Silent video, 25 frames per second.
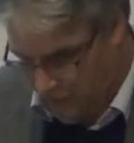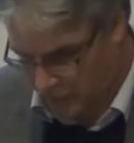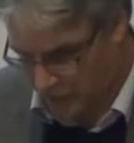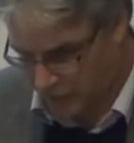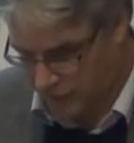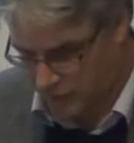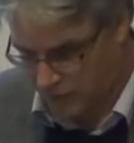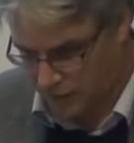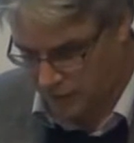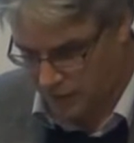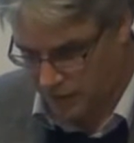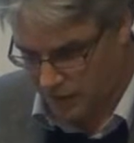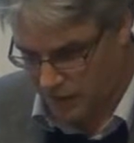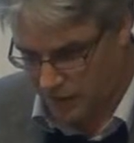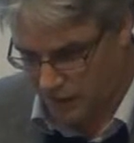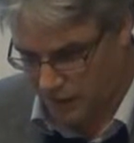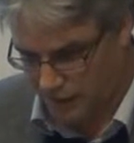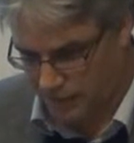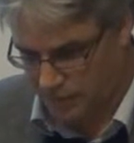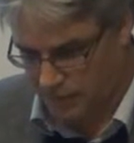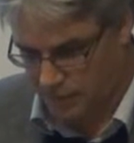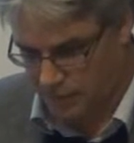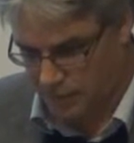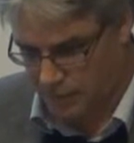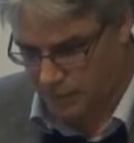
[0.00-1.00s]
nicely within
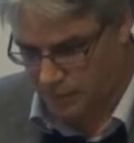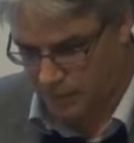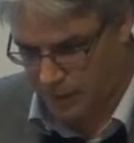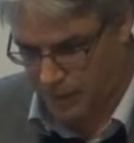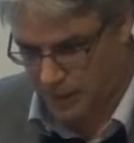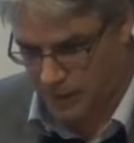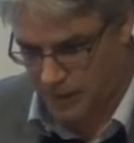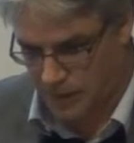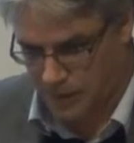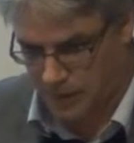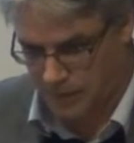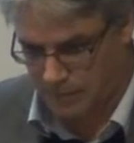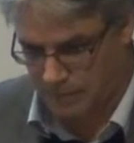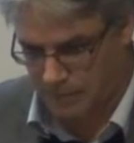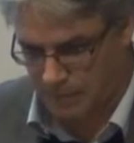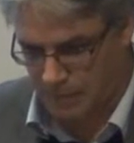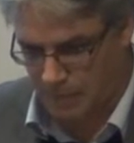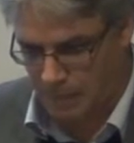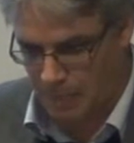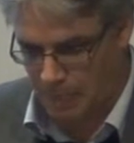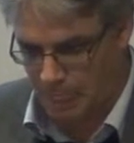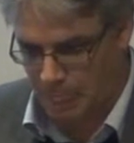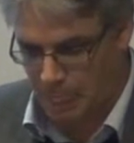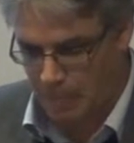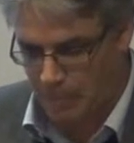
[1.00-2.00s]
that space.
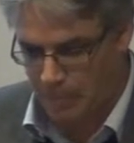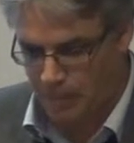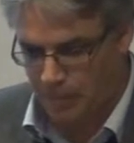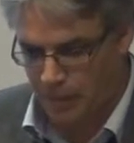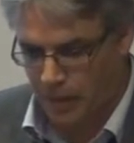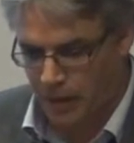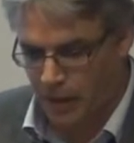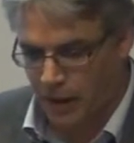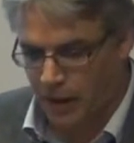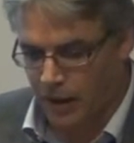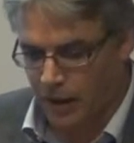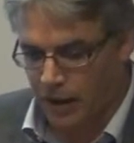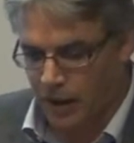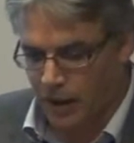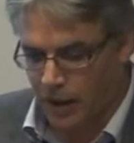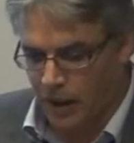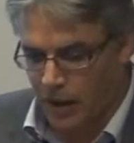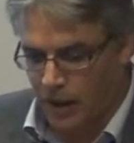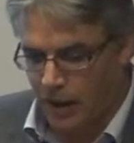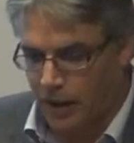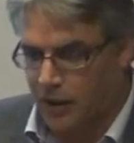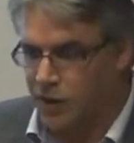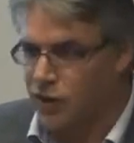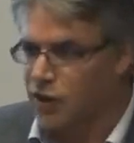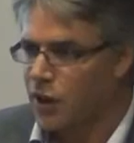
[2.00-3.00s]

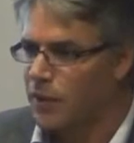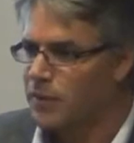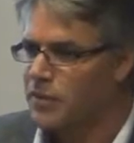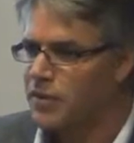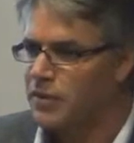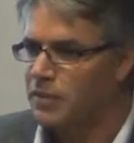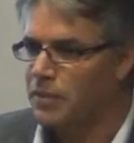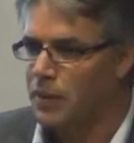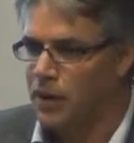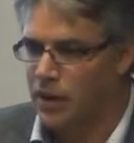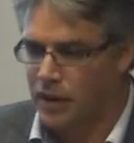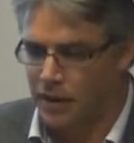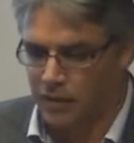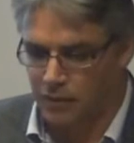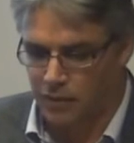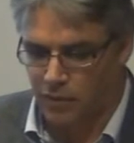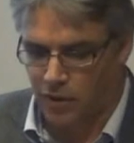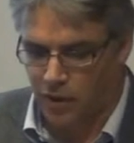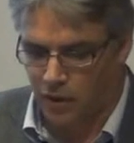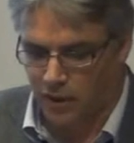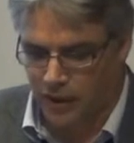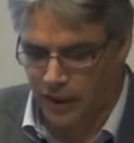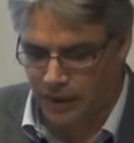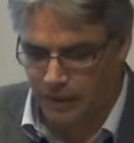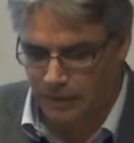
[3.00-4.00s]
In terms of market
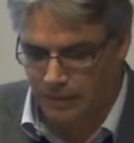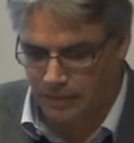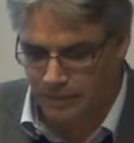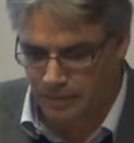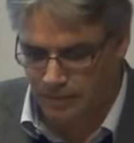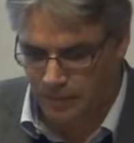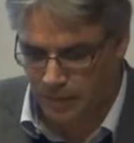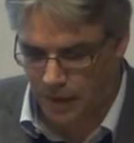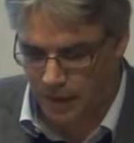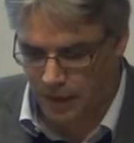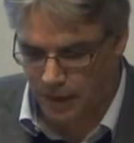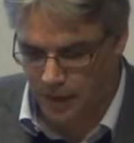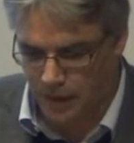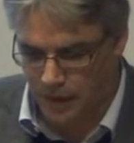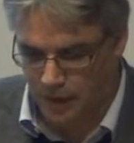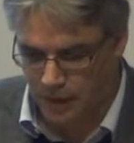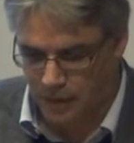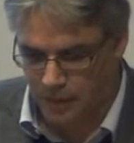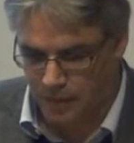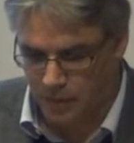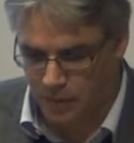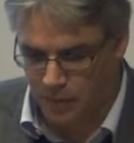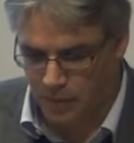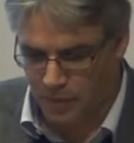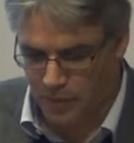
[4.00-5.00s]
rollout,
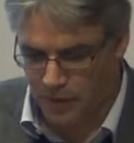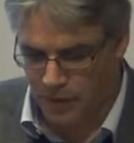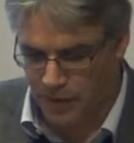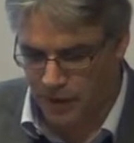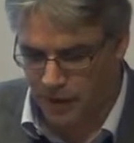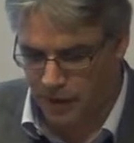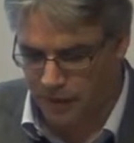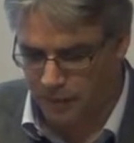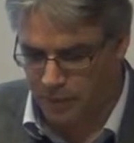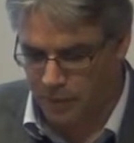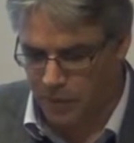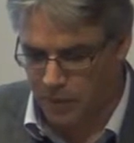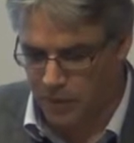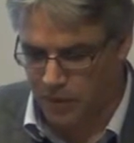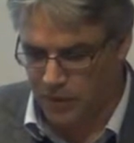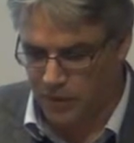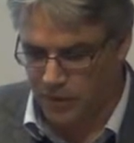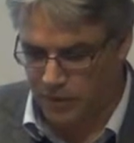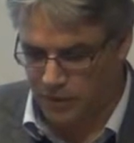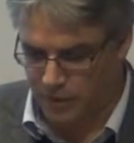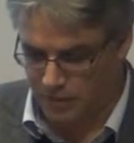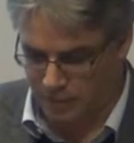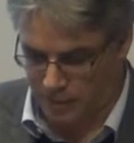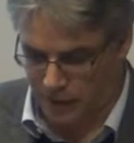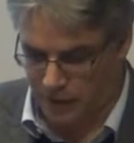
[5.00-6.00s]
we have built
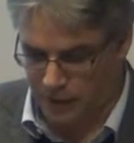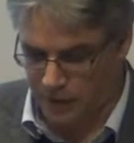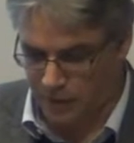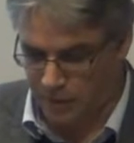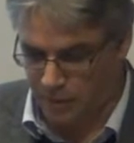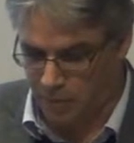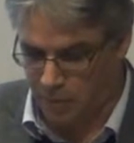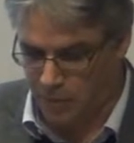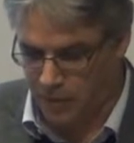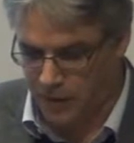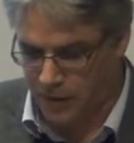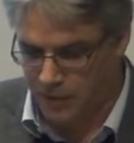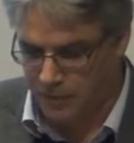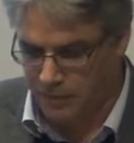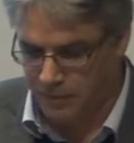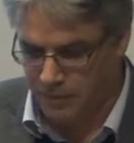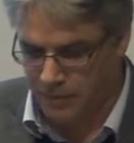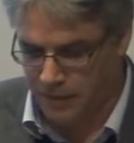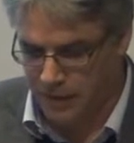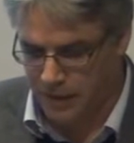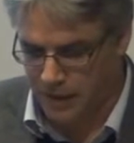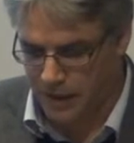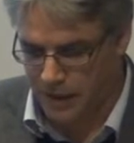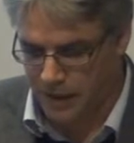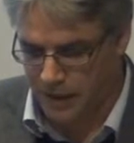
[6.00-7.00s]
Plato number 1,
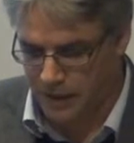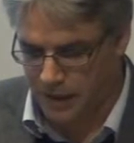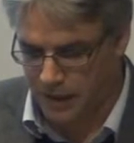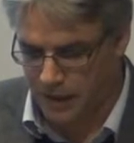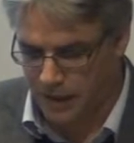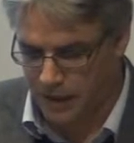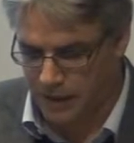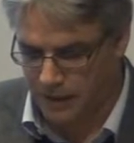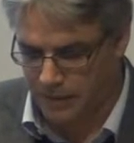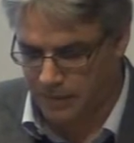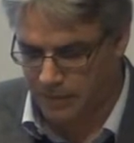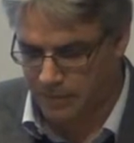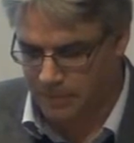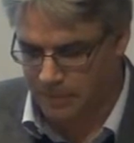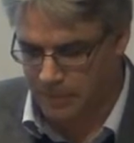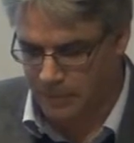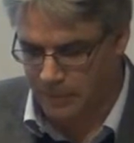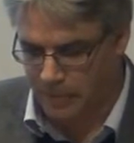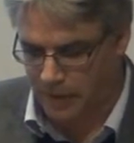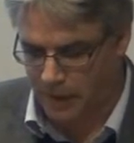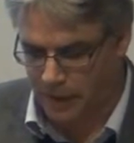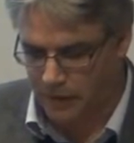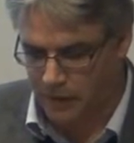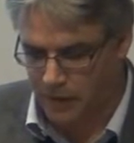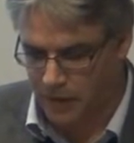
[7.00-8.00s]
the
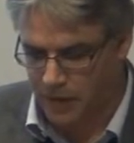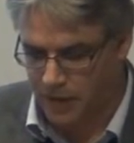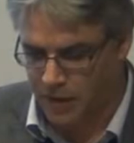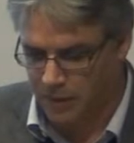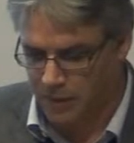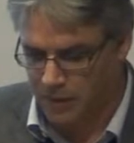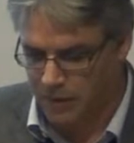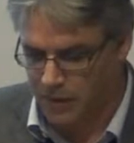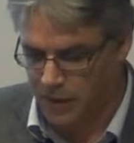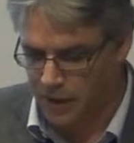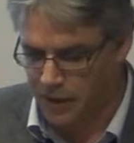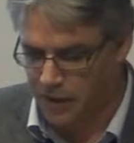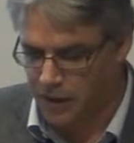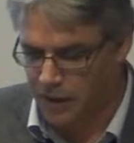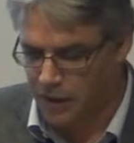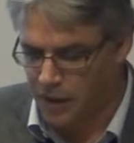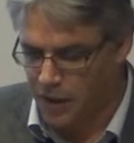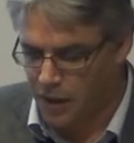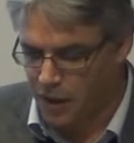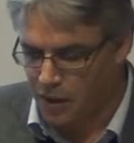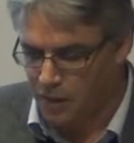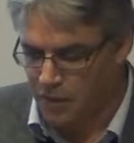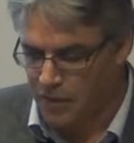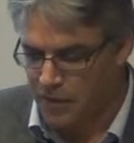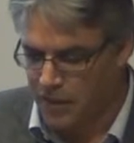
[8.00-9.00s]
first demonstrator.
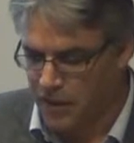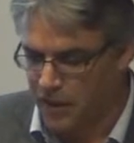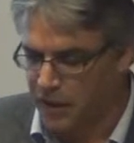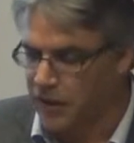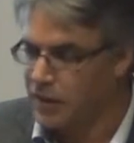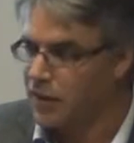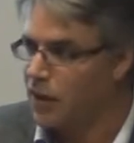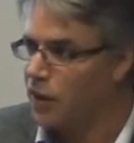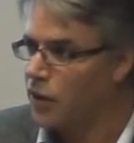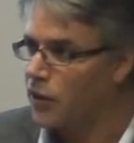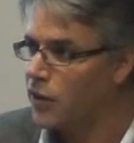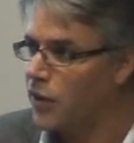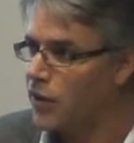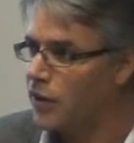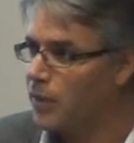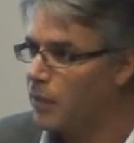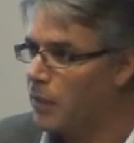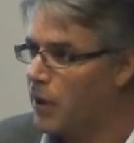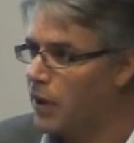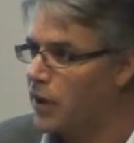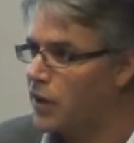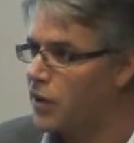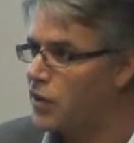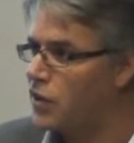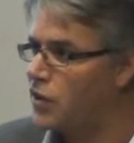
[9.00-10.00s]
We see that although the
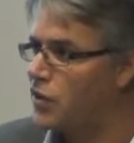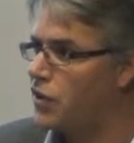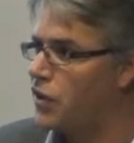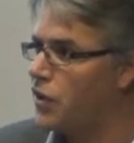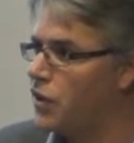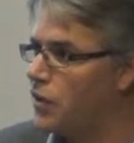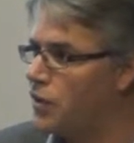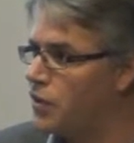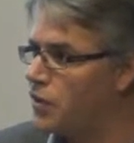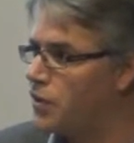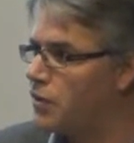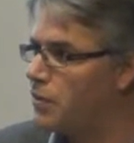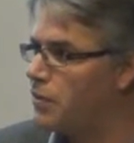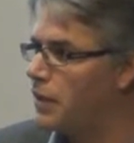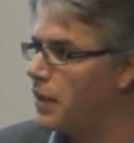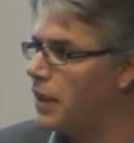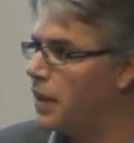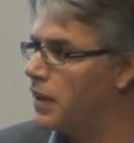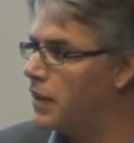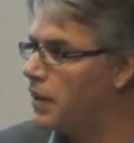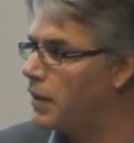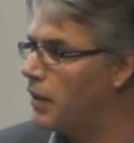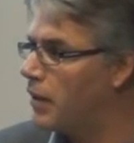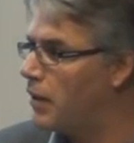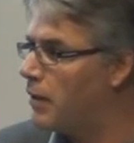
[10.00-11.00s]
market is huge, we
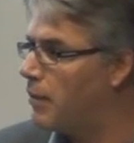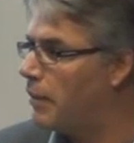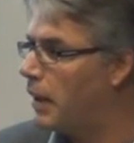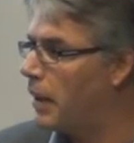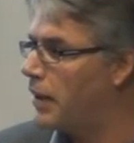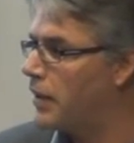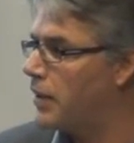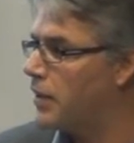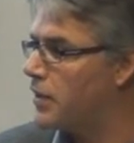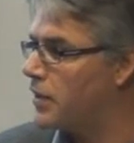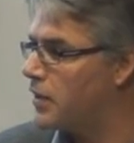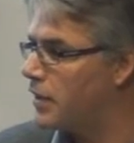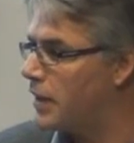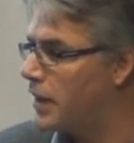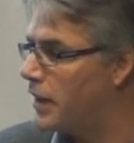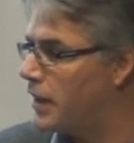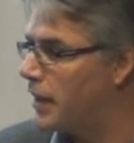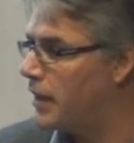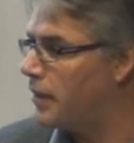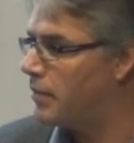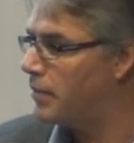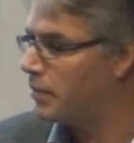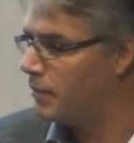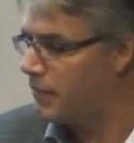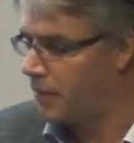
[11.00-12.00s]
need to go about this in
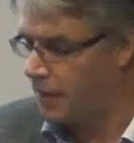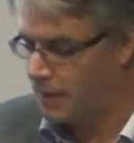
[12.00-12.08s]
a